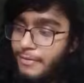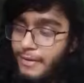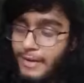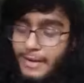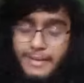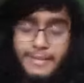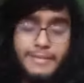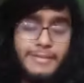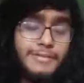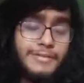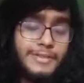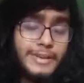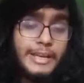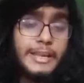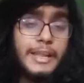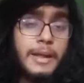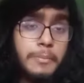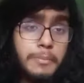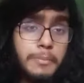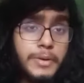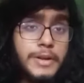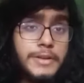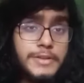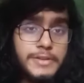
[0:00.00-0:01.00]
feel their
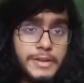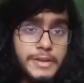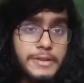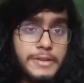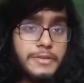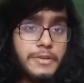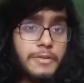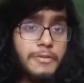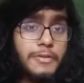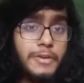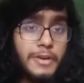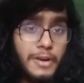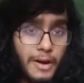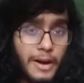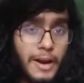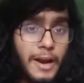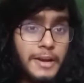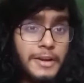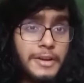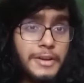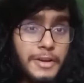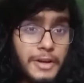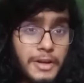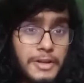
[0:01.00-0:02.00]
presence, or we
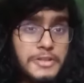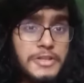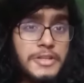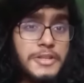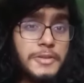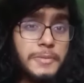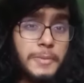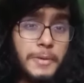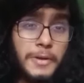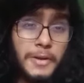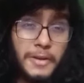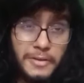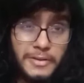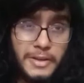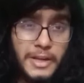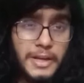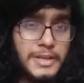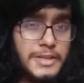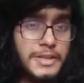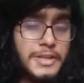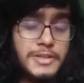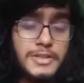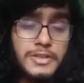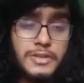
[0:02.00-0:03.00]
can't touch it, is because they
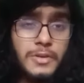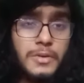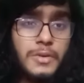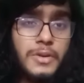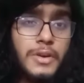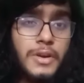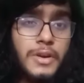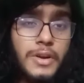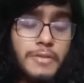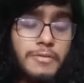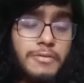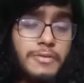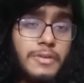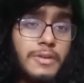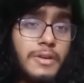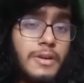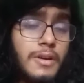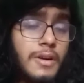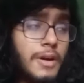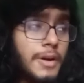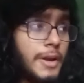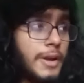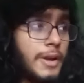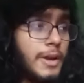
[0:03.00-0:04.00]
just don't
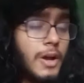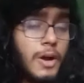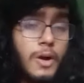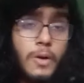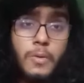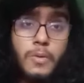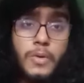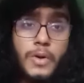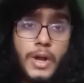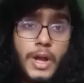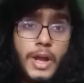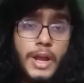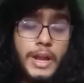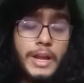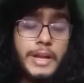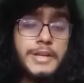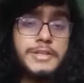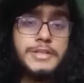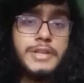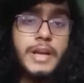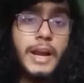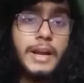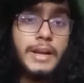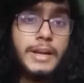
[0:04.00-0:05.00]

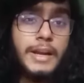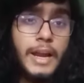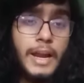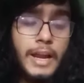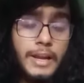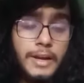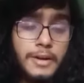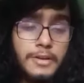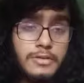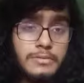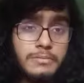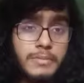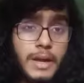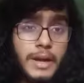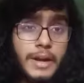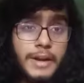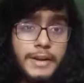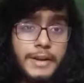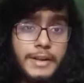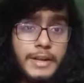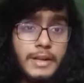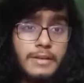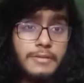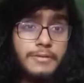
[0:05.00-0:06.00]
interact
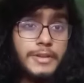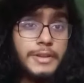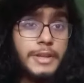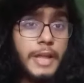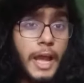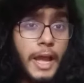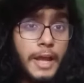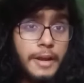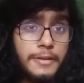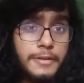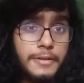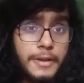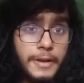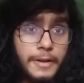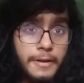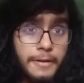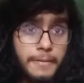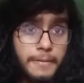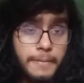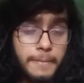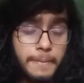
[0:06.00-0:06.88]
electromagnetically with anything.